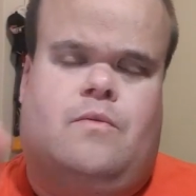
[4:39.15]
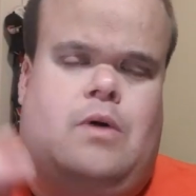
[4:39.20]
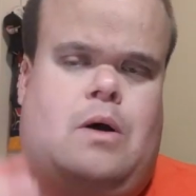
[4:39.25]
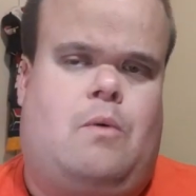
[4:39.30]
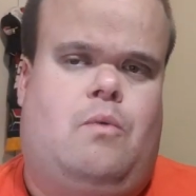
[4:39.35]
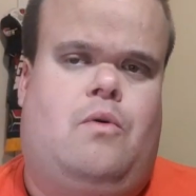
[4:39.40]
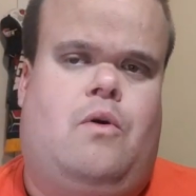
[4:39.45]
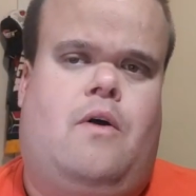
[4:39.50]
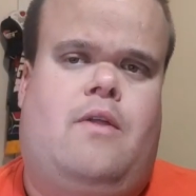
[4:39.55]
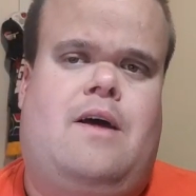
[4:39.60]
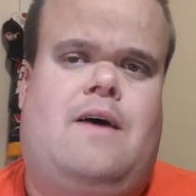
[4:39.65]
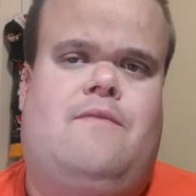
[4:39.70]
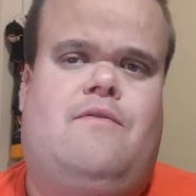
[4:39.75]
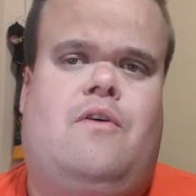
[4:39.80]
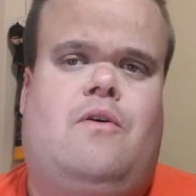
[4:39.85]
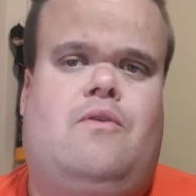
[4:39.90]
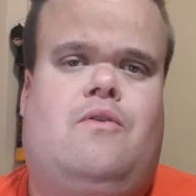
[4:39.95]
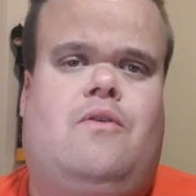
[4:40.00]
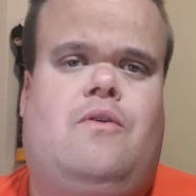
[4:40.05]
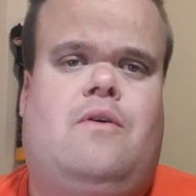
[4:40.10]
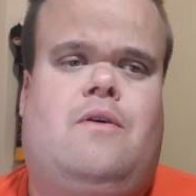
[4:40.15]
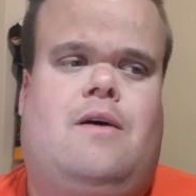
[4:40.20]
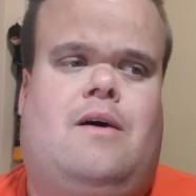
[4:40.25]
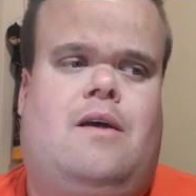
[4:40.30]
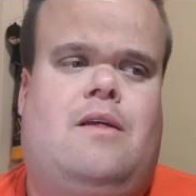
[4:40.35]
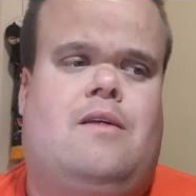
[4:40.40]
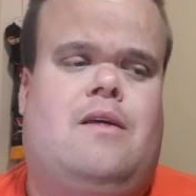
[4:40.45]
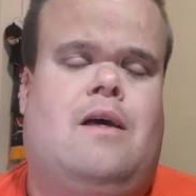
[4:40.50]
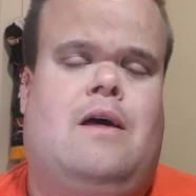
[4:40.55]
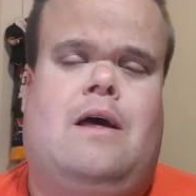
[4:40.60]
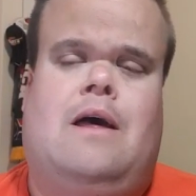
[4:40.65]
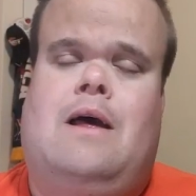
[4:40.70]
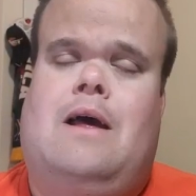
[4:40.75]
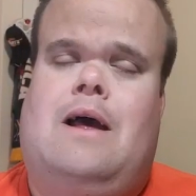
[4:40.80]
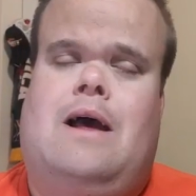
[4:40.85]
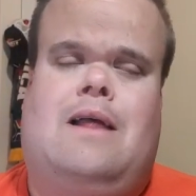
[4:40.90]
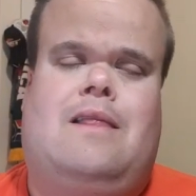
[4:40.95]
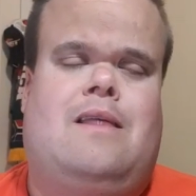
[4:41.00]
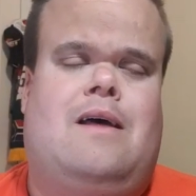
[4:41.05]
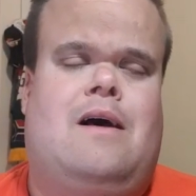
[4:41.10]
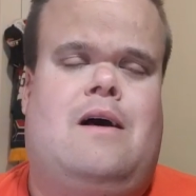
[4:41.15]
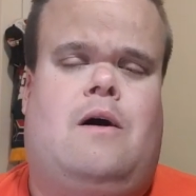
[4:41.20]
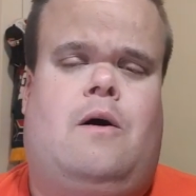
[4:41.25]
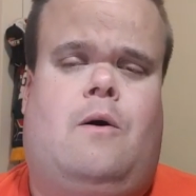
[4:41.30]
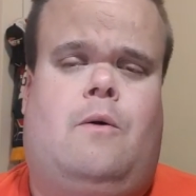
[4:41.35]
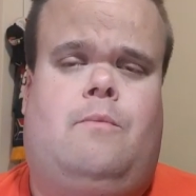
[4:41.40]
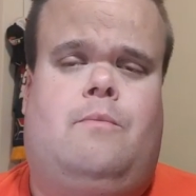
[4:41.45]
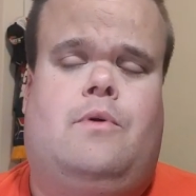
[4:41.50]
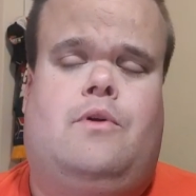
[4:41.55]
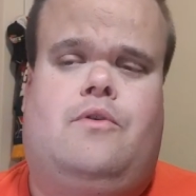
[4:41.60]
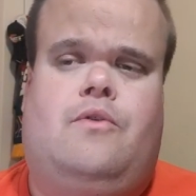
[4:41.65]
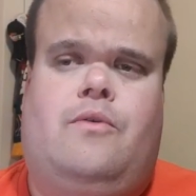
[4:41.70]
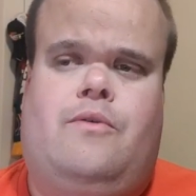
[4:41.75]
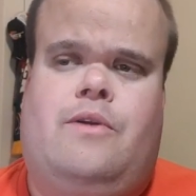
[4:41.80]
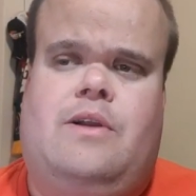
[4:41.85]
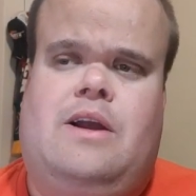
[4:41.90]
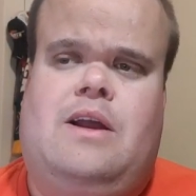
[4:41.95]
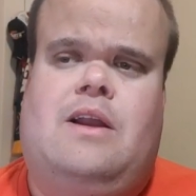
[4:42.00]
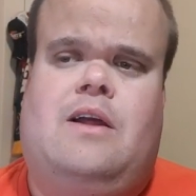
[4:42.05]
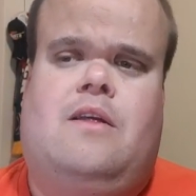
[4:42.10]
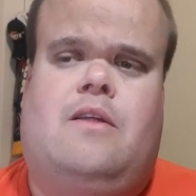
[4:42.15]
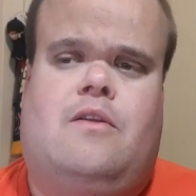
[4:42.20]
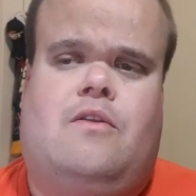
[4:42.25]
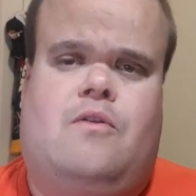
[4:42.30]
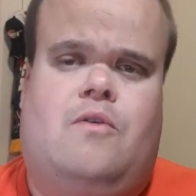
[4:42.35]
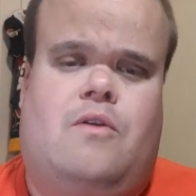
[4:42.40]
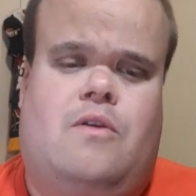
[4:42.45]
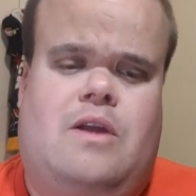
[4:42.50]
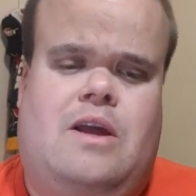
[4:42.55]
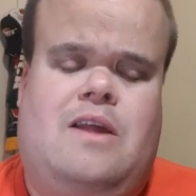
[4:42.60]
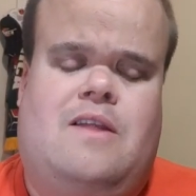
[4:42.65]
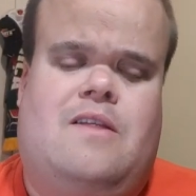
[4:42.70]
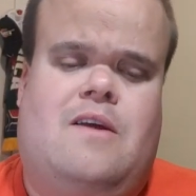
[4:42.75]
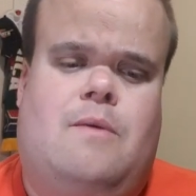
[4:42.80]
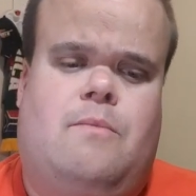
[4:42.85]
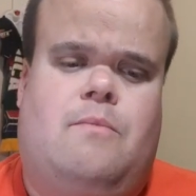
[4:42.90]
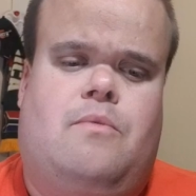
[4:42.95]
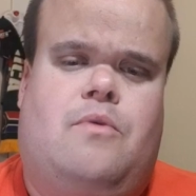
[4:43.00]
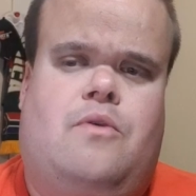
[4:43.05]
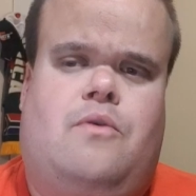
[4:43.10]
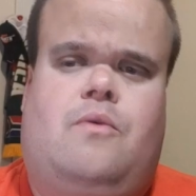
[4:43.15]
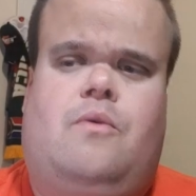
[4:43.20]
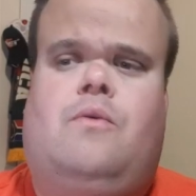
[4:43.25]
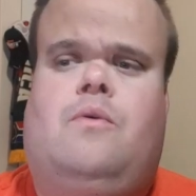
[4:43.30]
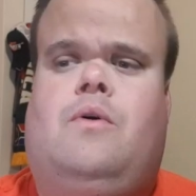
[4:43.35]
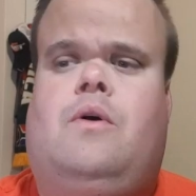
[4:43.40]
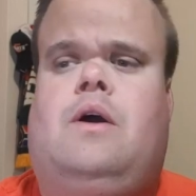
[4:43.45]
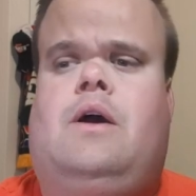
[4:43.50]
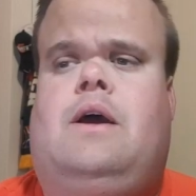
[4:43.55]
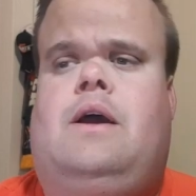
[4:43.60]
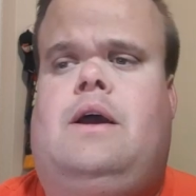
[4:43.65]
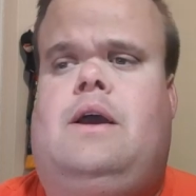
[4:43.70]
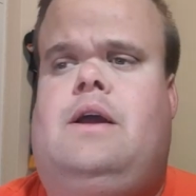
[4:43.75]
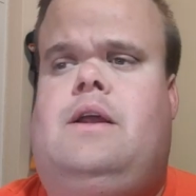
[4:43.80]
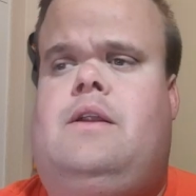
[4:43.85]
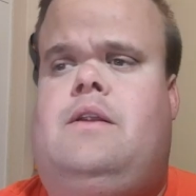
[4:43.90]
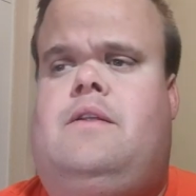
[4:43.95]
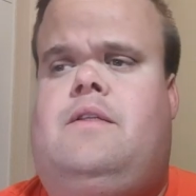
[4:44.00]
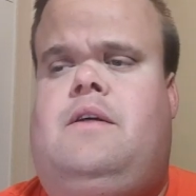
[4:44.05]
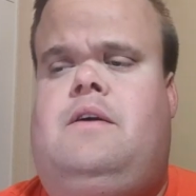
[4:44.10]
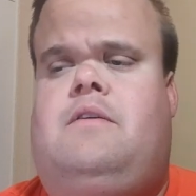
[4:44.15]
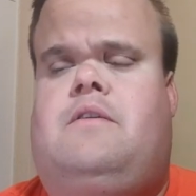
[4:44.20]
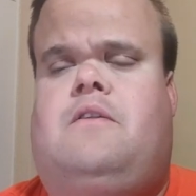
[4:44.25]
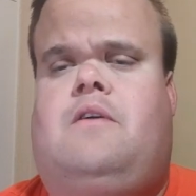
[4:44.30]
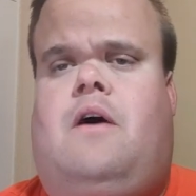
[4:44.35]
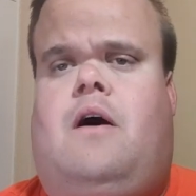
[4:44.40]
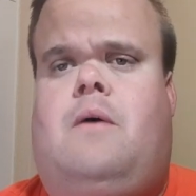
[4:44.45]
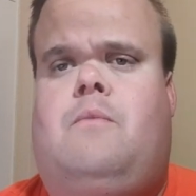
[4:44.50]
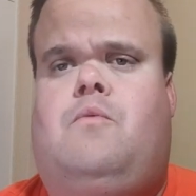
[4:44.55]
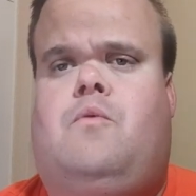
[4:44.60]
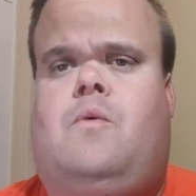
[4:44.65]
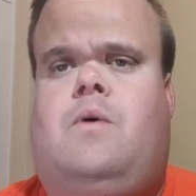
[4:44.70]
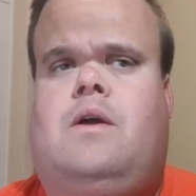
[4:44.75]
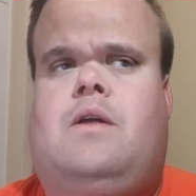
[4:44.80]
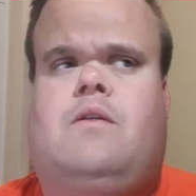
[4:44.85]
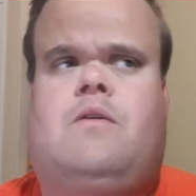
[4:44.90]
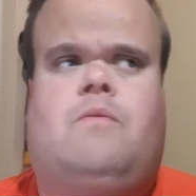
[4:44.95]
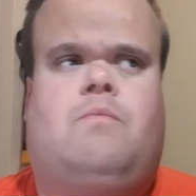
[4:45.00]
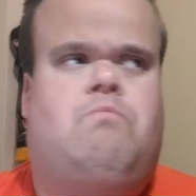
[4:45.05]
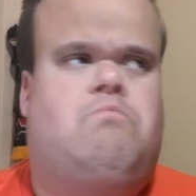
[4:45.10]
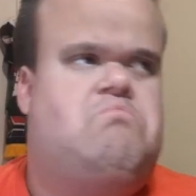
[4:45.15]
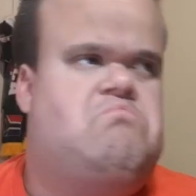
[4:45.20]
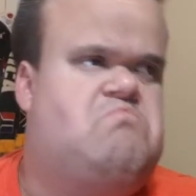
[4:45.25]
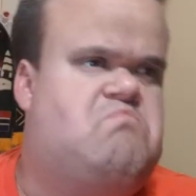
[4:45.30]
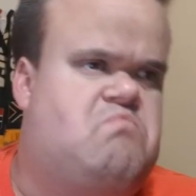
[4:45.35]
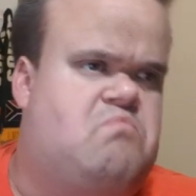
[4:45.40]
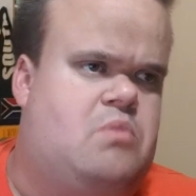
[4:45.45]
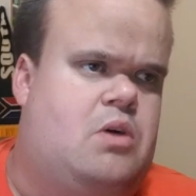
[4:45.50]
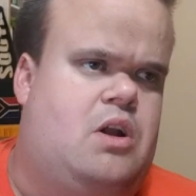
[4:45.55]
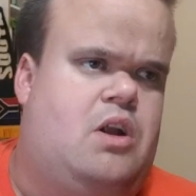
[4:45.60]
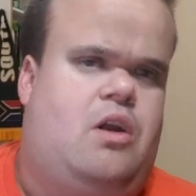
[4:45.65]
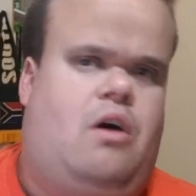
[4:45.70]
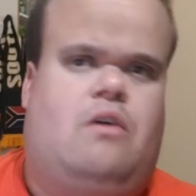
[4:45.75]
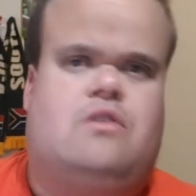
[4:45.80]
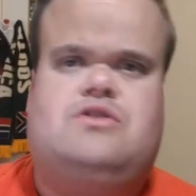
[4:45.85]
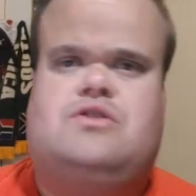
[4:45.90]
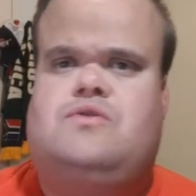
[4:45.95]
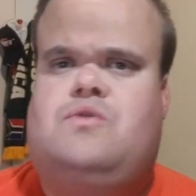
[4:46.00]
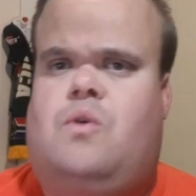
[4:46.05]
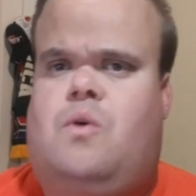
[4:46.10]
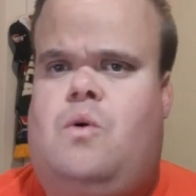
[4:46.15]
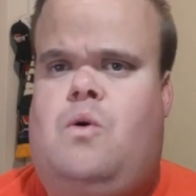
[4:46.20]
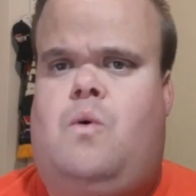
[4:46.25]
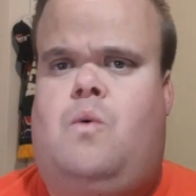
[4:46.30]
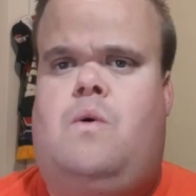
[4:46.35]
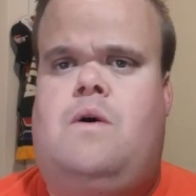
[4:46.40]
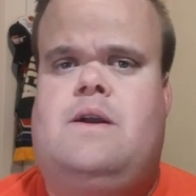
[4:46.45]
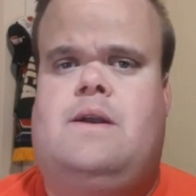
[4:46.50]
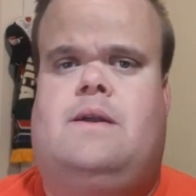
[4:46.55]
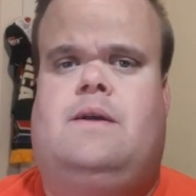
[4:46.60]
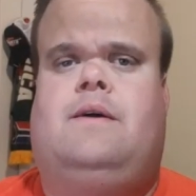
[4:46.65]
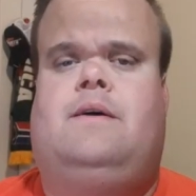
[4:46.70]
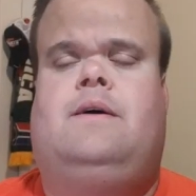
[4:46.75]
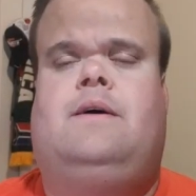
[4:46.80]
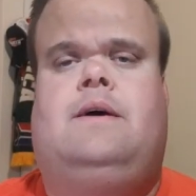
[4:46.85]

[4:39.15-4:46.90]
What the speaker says: I'd rather have those two guys at the helm to lead them through in these times where it's a loss or a win.